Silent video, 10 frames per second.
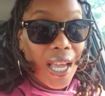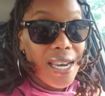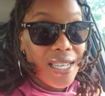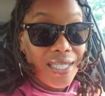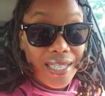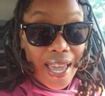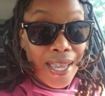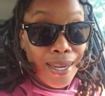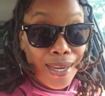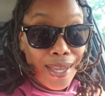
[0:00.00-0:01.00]
and it's
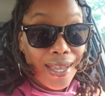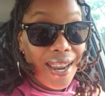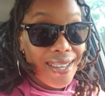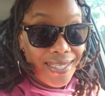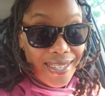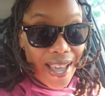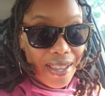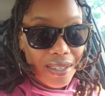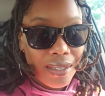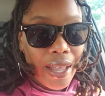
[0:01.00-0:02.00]
taking it in as
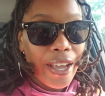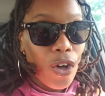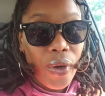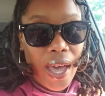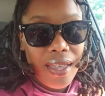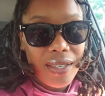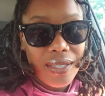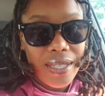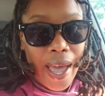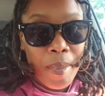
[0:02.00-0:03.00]
data, like, okay, this
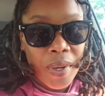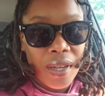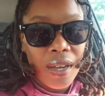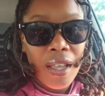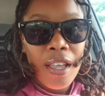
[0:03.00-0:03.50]
is happening.